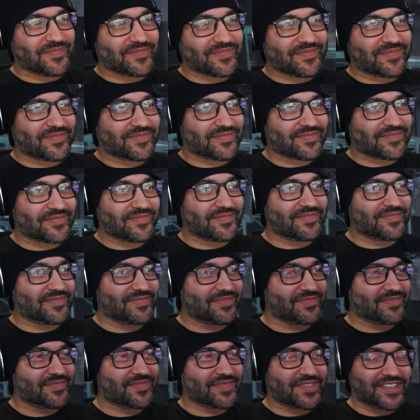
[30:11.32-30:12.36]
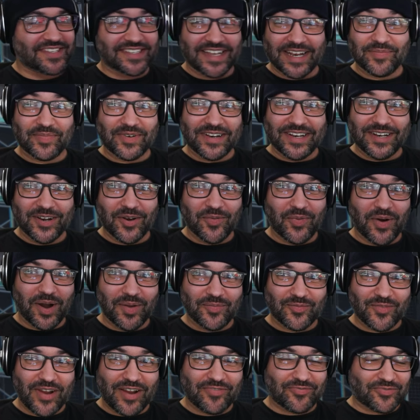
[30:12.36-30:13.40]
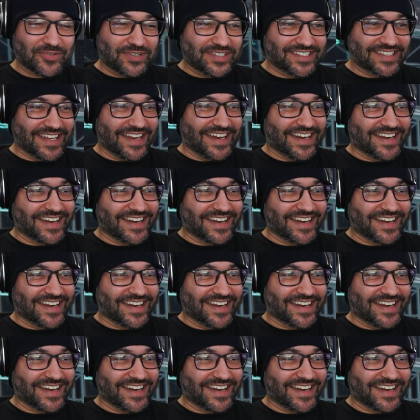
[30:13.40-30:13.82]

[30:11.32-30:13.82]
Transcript: What? Does anybody Gross. know what I'm referencing?